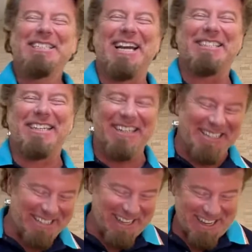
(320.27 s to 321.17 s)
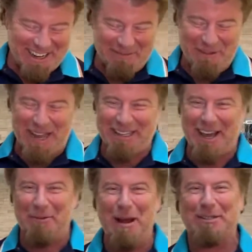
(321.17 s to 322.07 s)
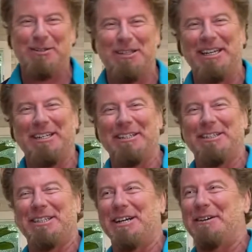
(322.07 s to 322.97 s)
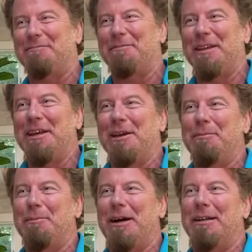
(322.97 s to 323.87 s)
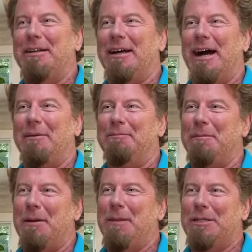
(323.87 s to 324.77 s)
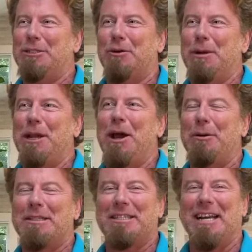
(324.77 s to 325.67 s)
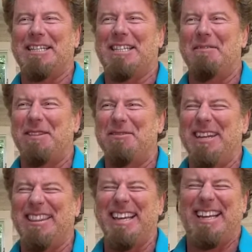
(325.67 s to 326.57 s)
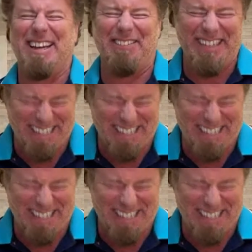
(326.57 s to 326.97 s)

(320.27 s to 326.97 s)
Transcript: Jessica is got her master's in English, but I'm not sure we know. It's not something we think of.